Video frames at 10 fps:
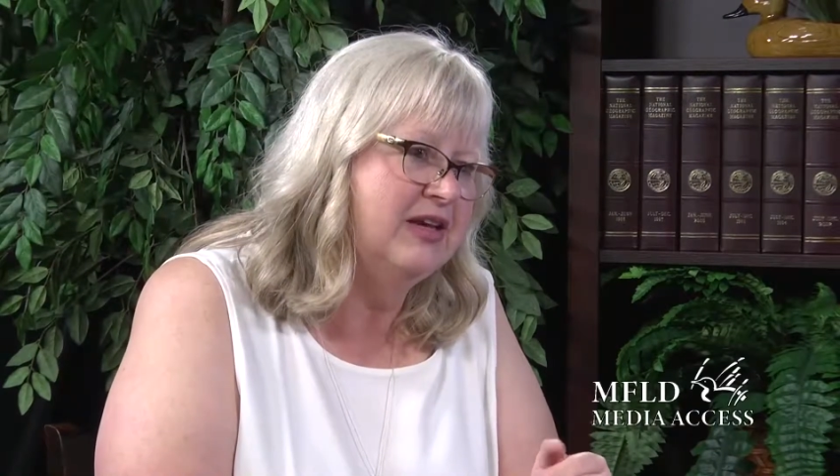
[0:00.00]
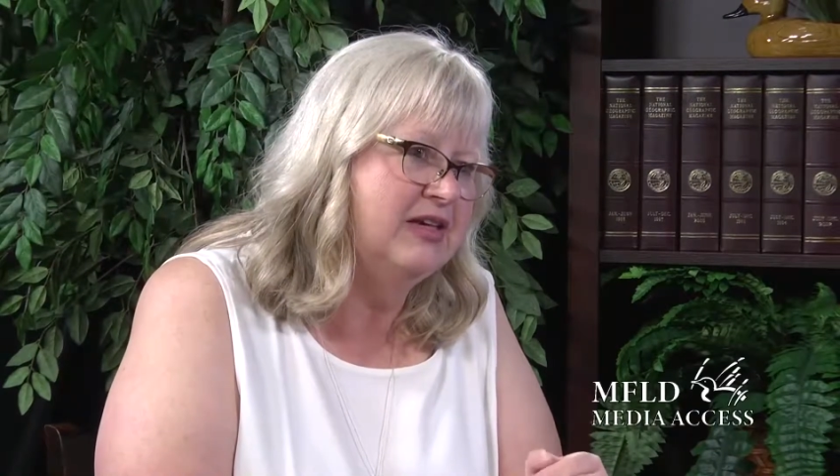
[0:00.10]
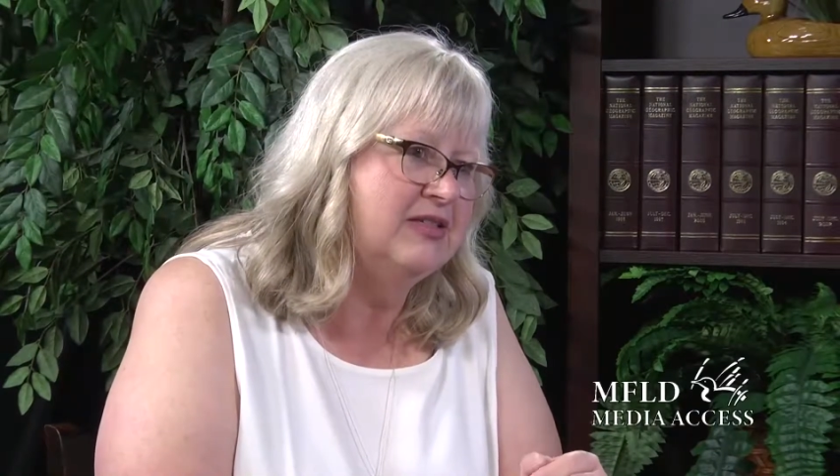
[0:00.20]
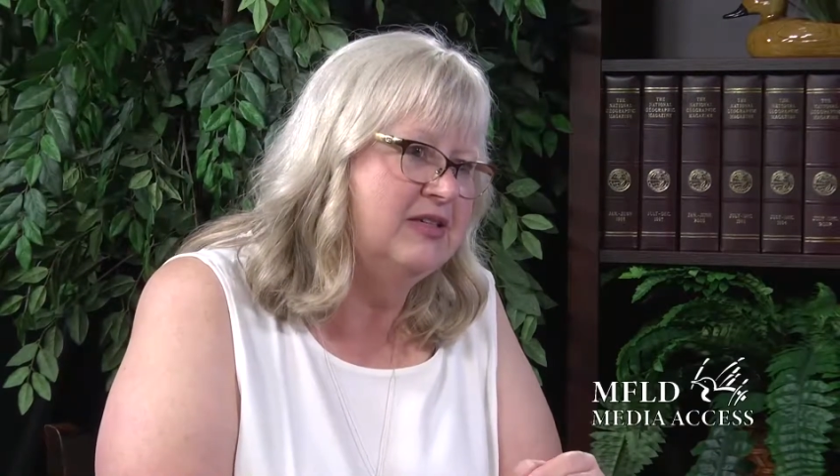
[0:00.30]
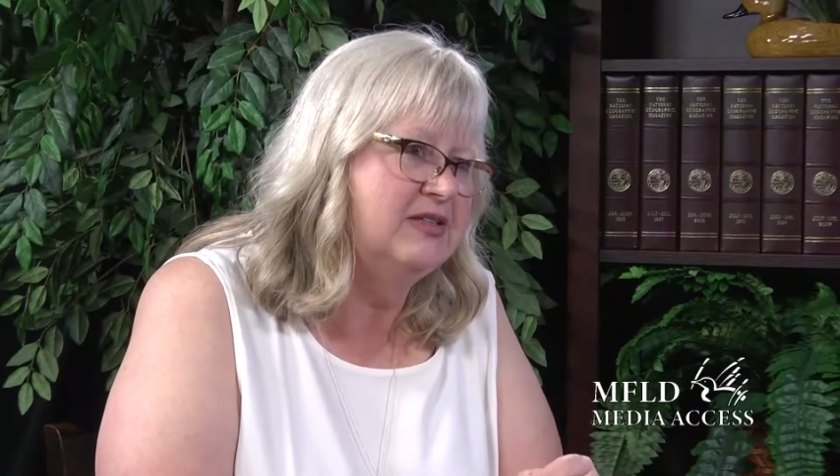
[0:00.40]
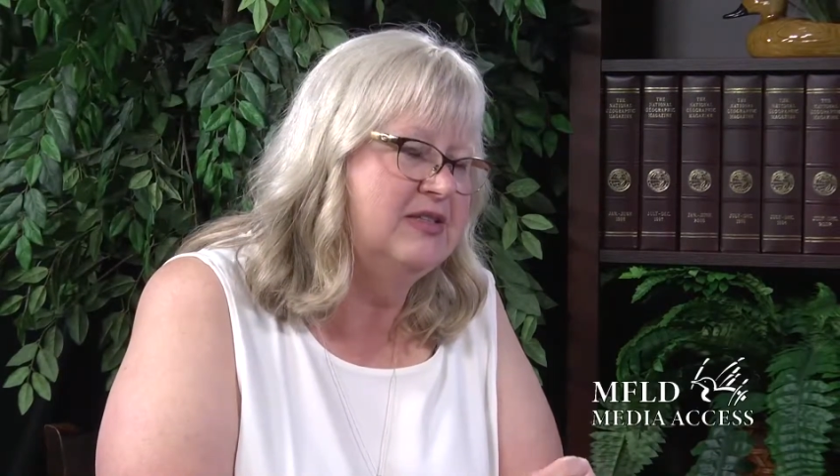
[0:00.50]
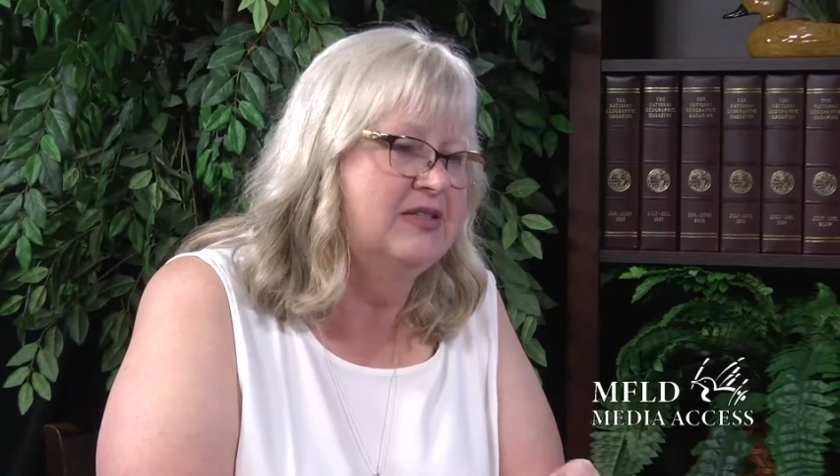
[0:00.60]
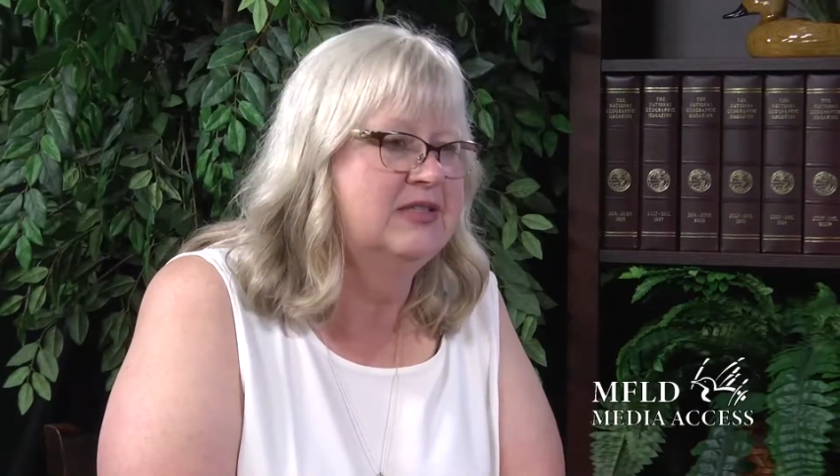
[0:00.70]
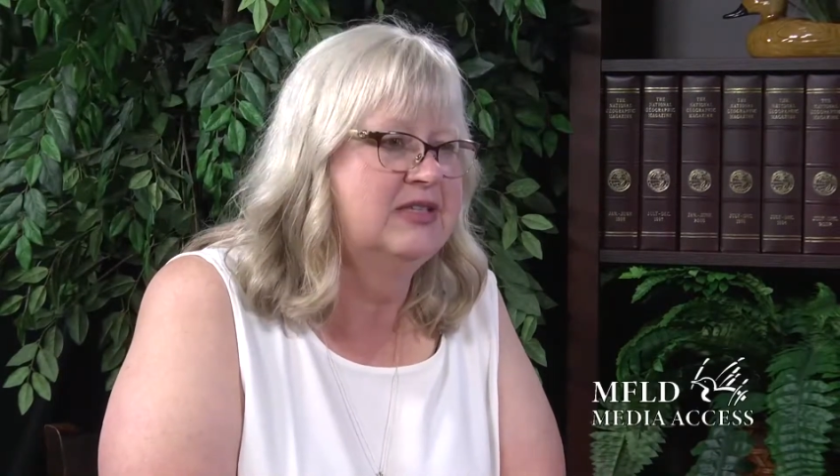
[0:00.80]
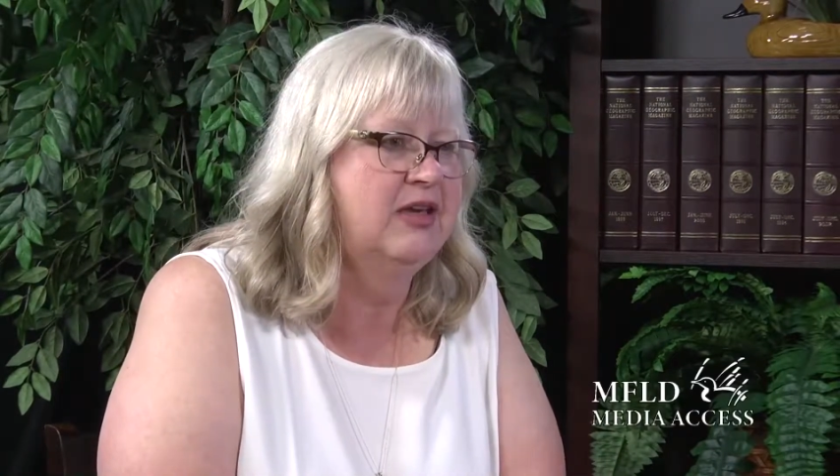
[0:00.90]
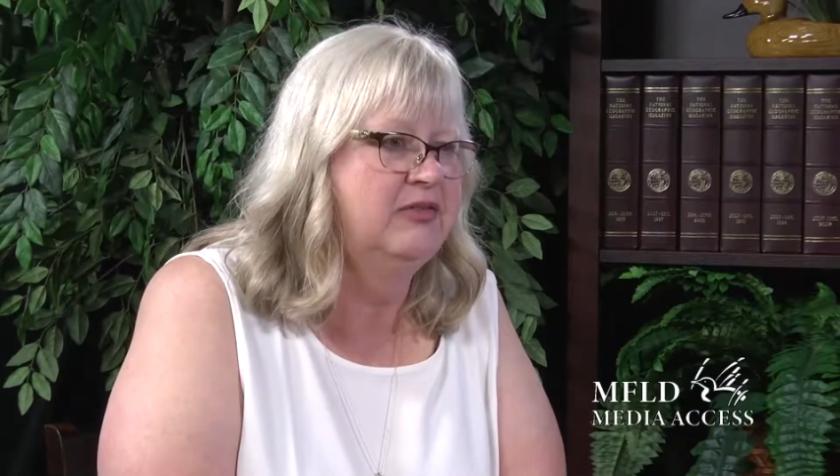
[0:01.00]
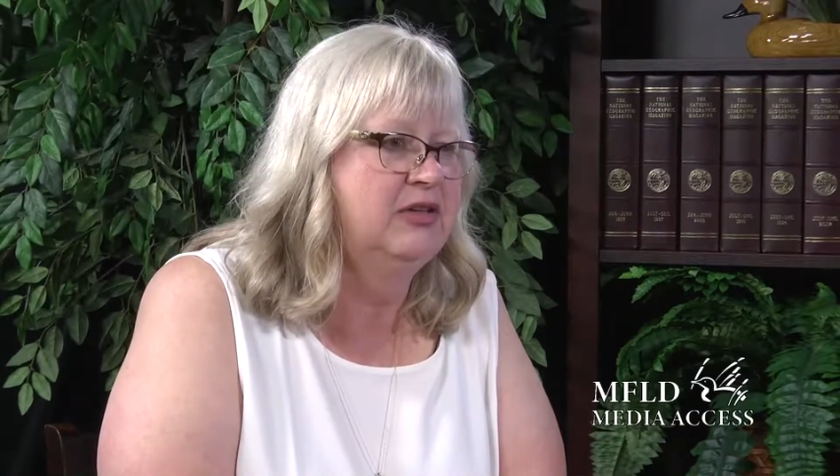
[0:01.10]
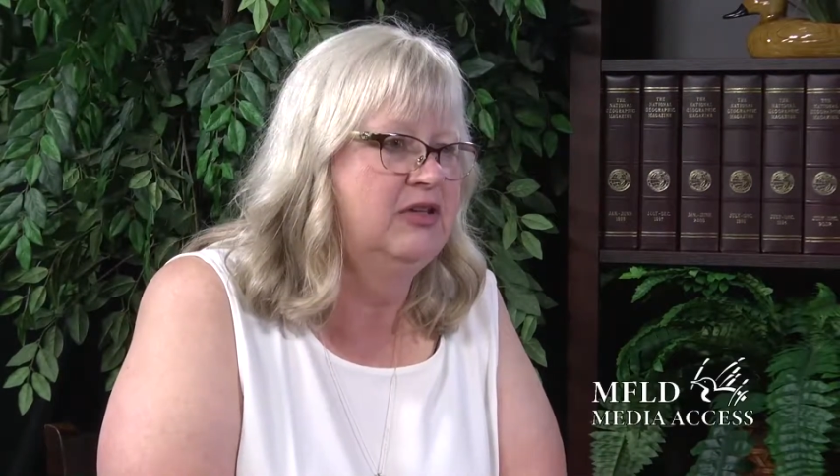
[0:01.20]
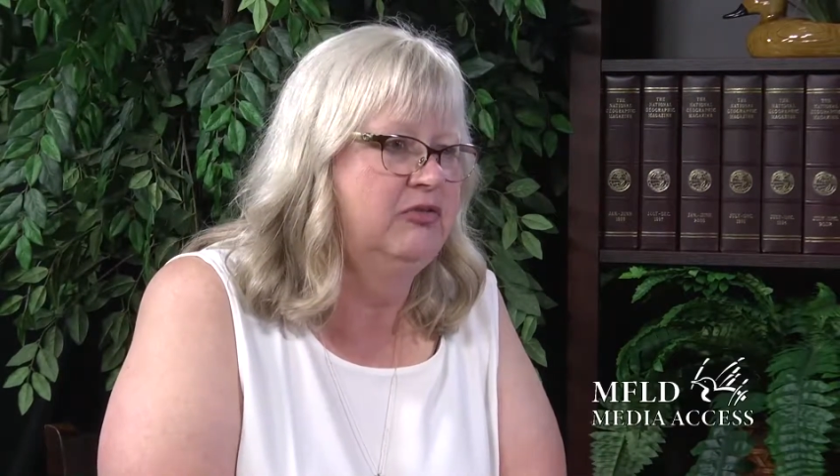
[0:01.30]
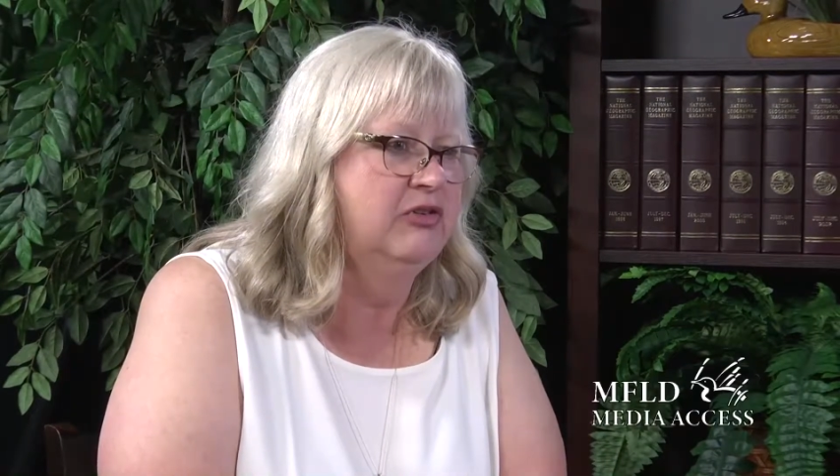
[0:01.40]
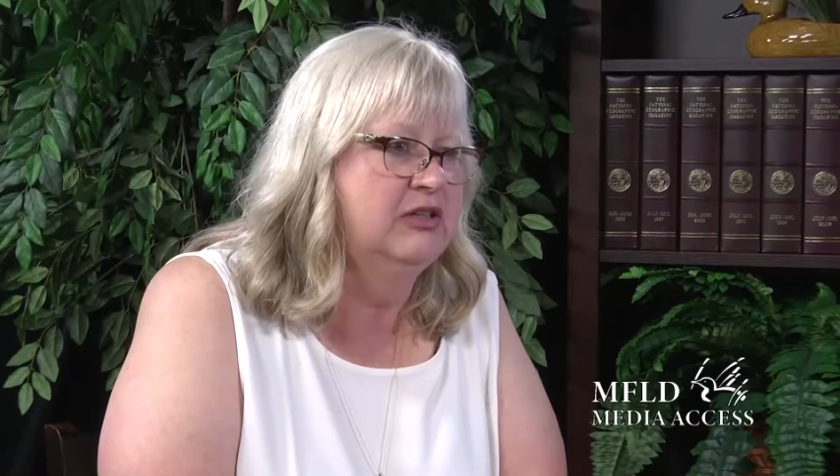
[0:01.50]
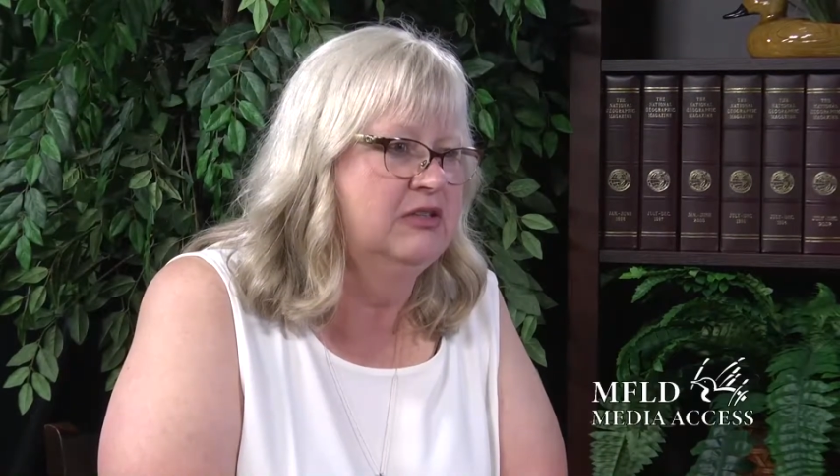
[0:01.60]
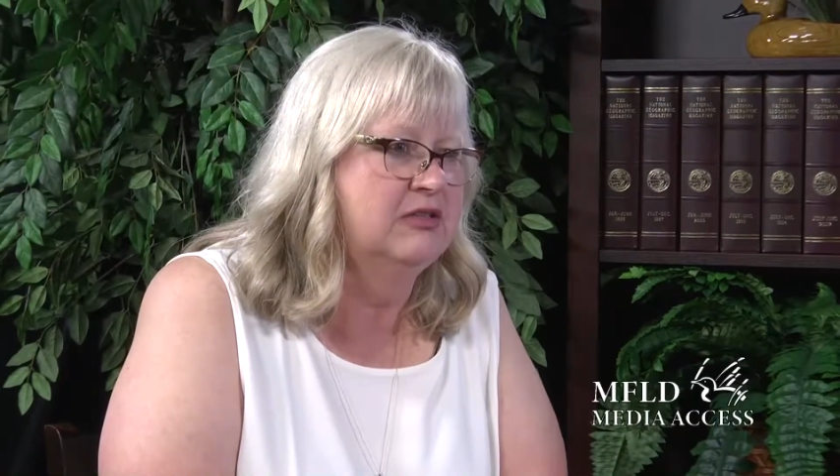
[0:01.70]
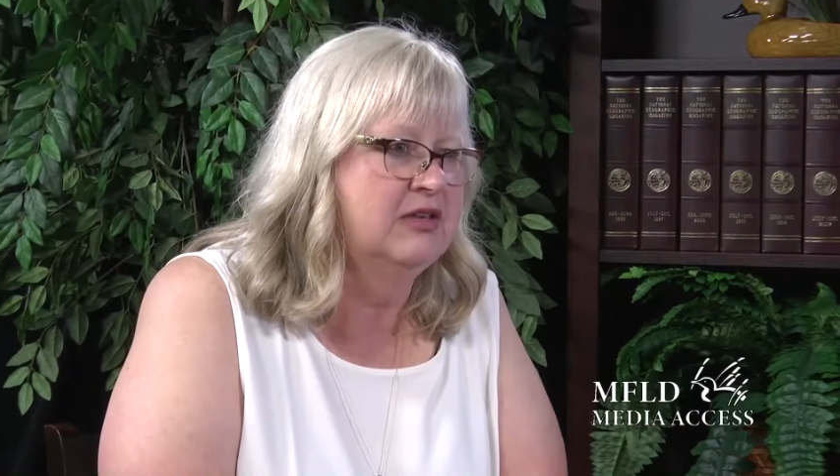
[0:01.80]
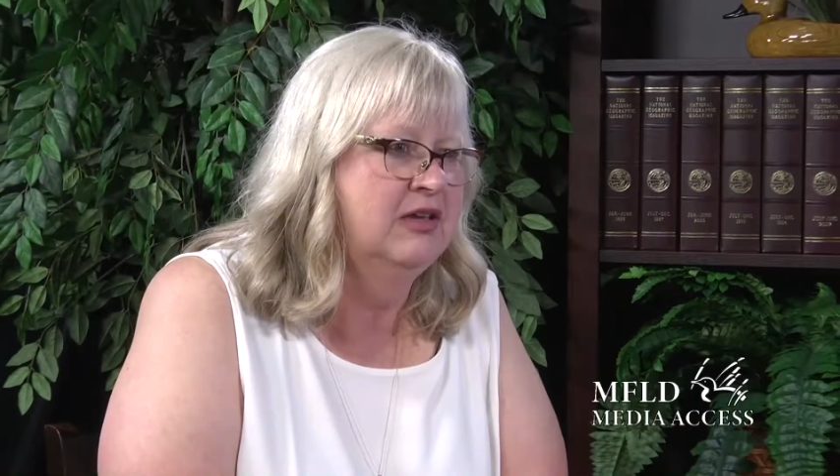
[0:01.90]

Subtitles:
assets and 70 funds.